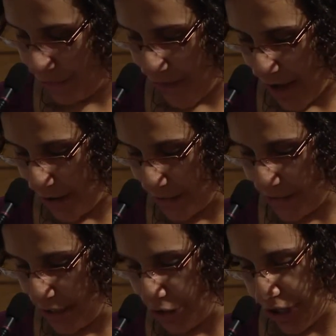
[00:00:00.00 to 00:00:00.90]
values
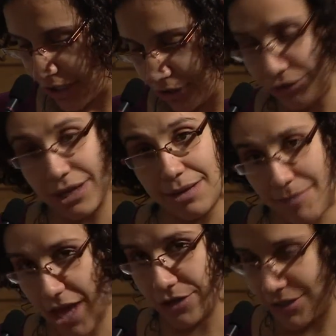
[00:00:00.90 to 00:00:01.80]
teaching and learning,
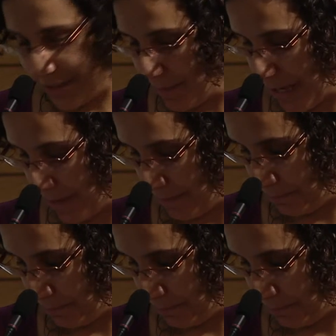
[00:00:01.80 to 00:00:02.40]
matters to me.